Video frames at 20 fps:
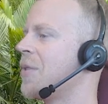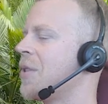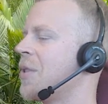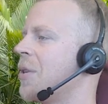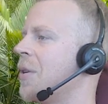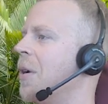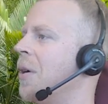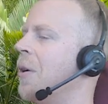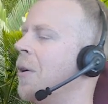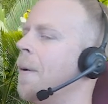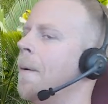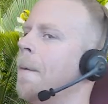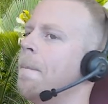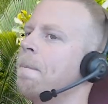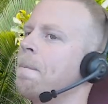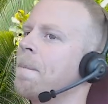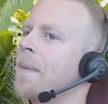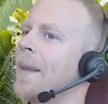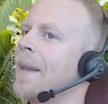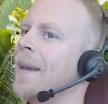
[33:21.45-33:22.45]
So
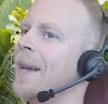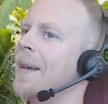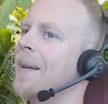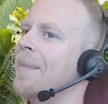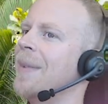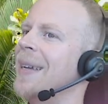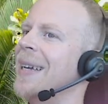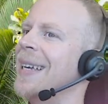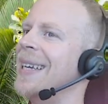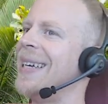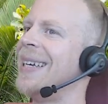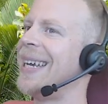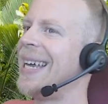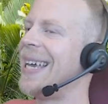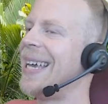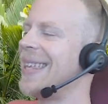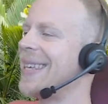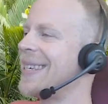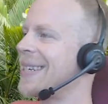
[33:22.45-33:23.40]
yeah,